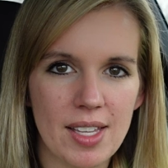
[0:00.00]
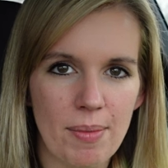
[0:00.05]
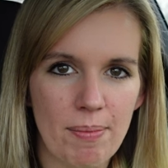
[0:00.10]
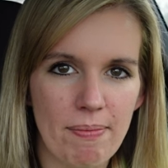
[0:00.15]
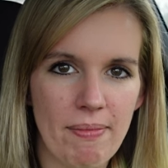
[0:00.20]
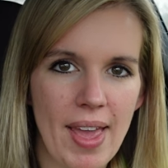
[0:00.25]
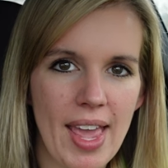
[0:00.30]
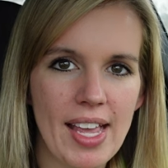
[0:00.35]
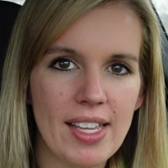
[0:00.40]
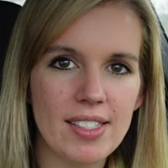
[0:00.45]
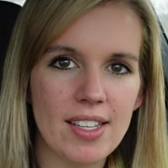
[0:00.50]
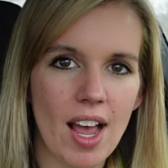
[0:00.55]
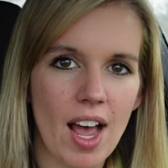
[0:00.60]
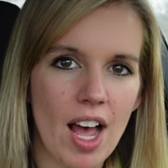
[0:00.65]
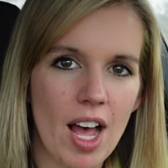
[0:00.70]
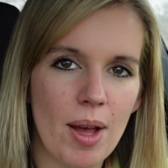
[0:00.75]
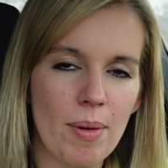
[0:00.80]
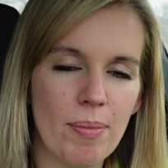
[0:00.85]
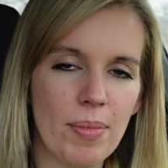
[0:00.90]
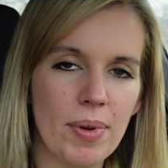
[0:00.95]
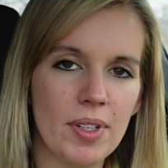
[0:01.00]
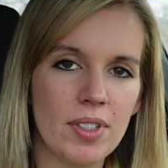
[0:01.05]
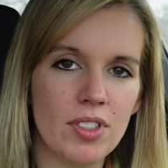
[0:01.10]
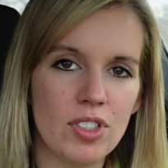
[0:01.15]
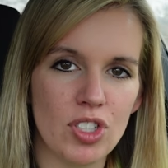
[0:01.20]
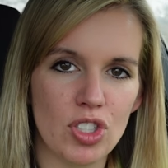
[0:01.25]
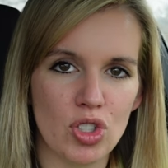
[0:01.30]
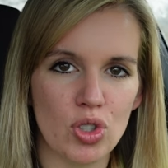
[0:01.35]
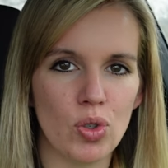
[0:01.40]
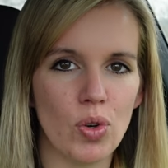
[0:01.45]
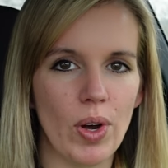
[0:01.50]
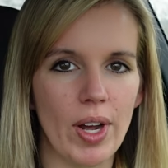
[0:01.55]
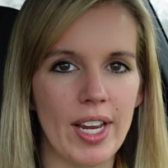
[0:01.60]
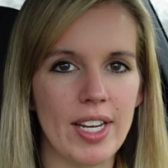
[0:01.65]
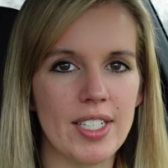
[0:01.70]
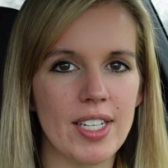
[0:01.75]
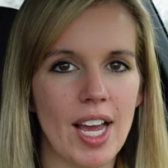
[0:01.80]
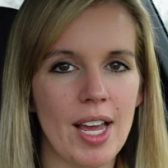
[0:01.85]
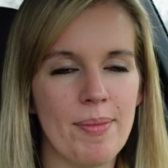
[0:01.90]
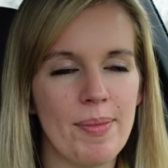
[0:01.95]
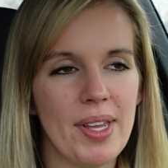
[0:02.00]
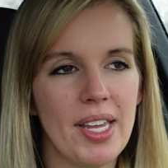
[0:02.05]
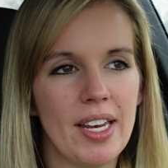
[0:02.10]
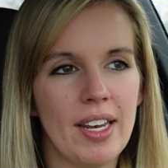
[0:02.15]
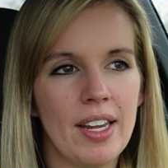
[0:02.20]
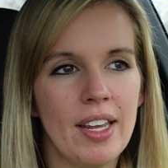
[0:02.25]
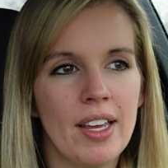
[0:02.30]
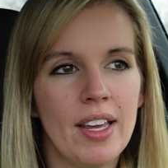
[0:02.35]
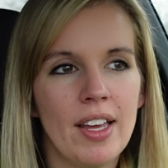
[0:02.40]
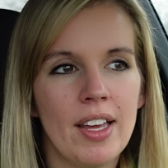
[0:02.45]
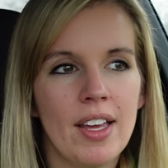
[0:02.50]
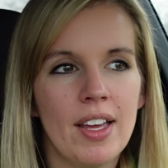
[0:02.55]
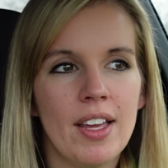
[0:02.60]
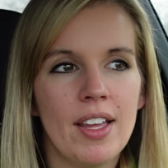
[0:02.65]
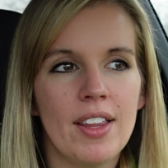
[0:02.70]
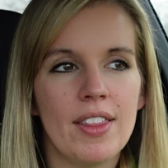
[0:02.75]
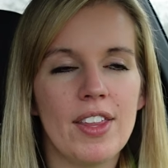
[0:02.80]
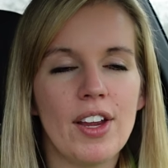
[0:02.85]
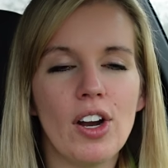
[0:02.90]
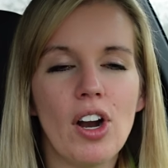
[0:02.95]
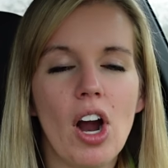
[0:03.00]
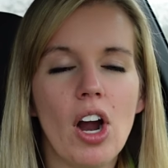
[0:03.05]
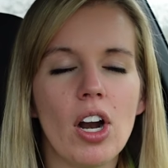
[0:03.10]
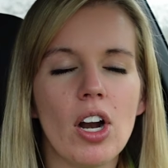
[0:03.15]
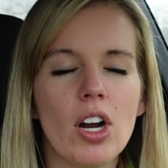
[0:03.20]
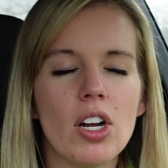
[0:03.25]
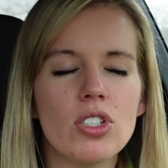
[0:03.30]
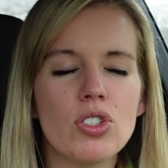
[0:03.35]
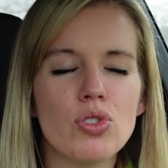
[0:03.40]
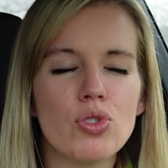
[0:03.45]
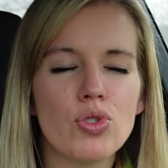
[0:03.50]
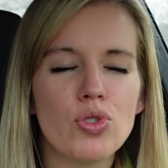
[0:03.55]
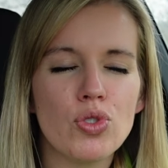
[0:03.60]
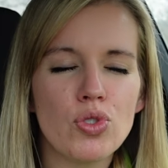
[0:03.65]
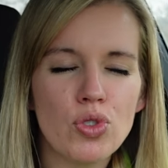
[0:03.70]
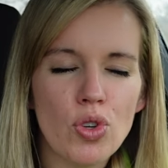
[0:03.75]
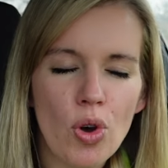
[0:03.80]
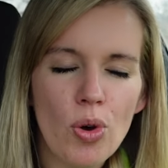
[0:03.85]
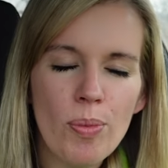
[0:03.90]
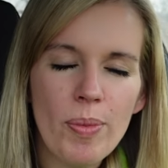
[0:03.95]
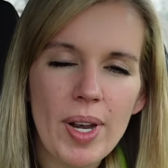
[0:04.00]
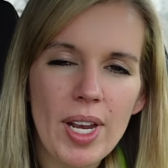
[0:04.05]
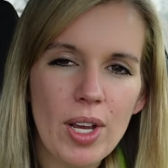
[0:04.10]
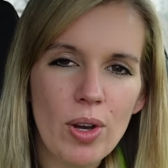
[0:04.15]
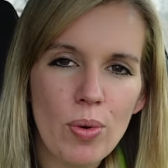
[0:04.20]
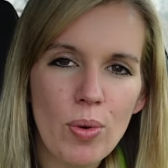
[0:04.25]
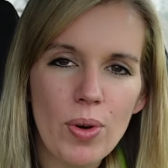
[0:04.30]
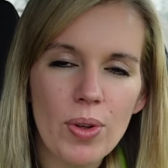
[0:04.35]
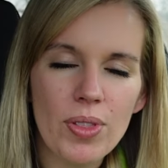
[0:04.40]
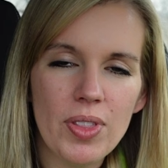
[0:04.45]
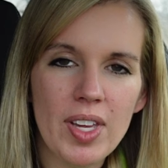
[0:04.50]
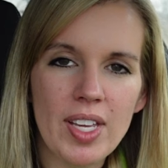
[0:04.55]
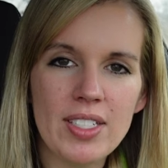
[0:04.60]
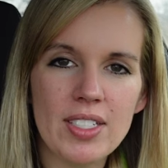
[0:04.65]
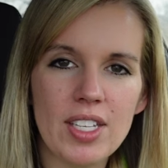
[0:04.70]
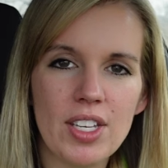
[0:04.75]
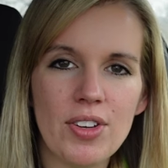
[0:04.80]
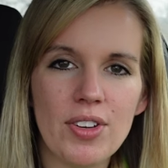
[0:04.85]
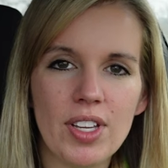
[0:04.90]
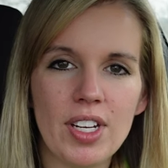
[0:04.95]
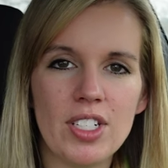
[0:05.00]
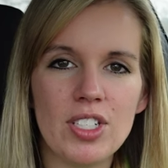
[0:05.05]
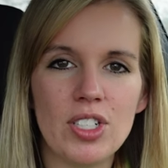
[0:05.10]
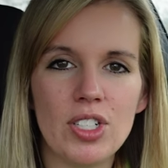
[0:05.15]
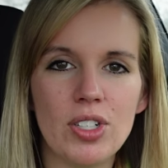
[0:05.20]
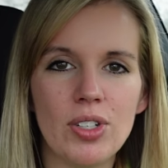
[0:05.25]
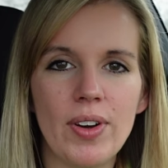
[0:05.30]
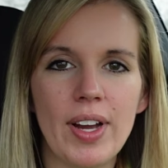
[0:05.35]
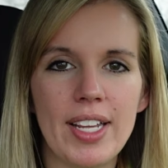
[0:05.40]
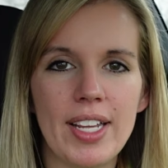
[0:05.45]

that makes up Detroit. I mean, there are so many cool things that you can do